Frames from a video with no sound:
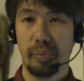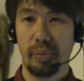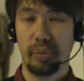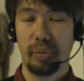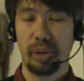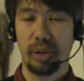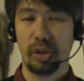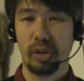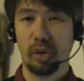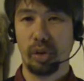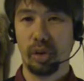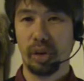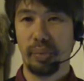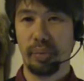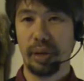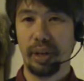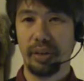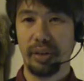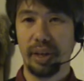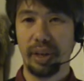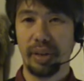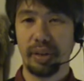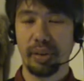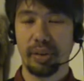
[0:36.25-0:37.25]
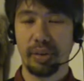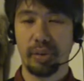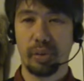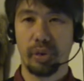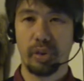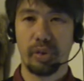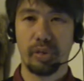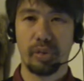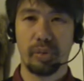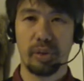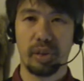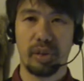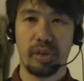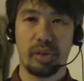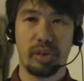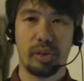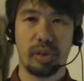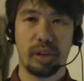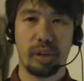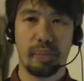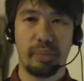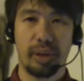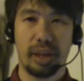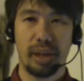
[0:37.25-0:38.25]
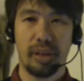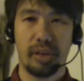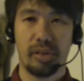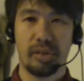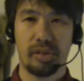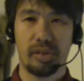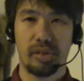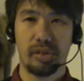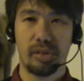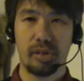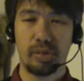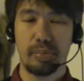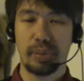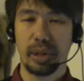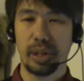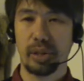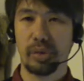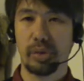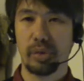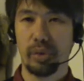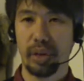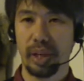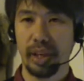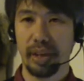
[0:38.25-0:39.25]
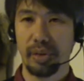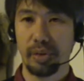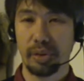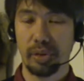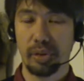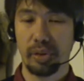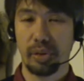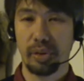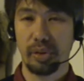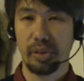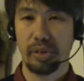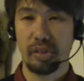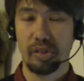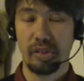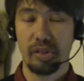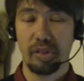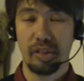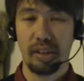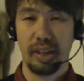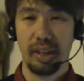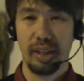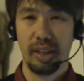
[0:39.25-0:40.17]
when we talk about egregores, we talk about uh, spiritual egregores.